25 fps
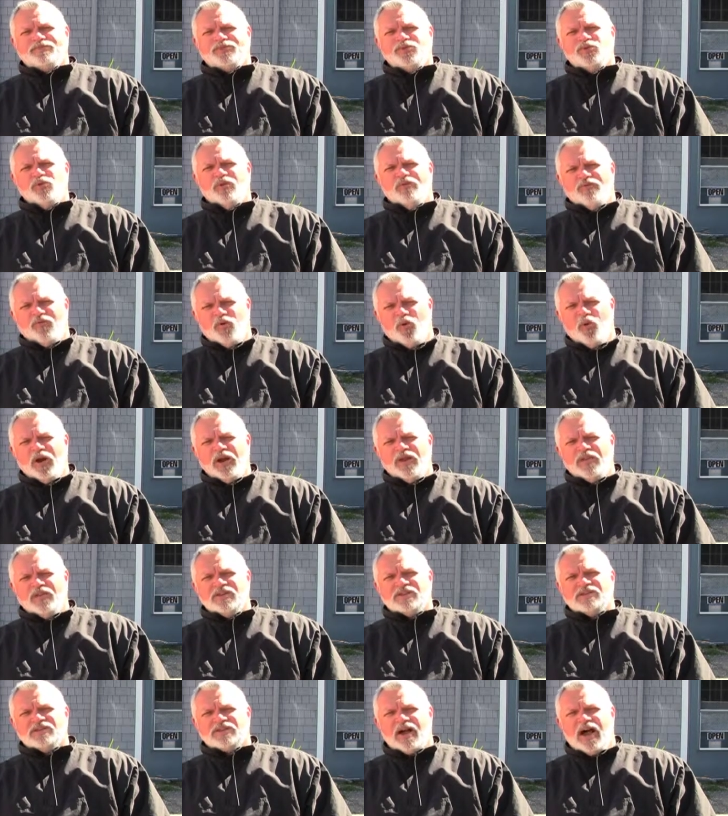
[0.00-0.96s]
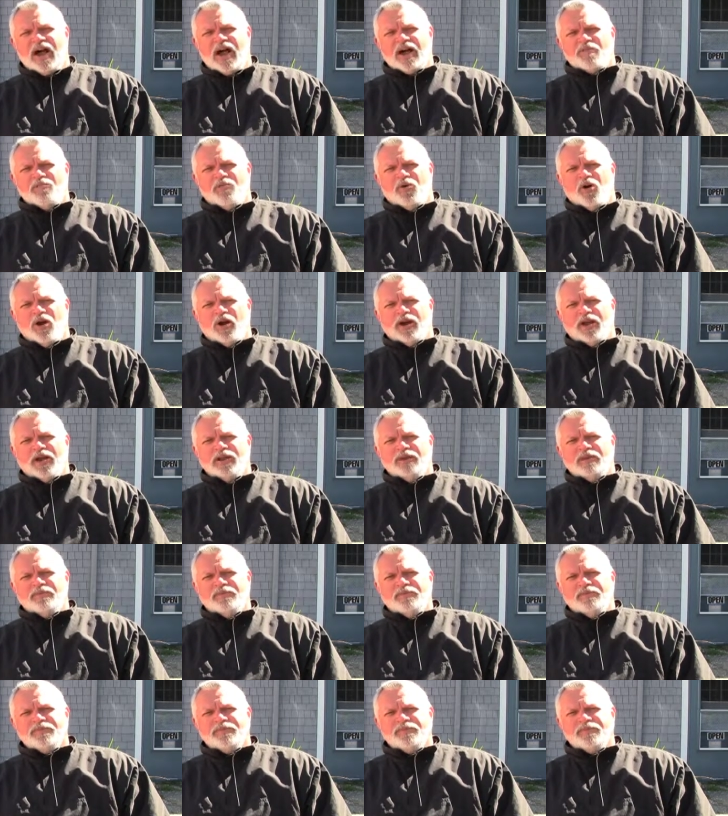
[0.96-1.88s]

to avoid the stock market.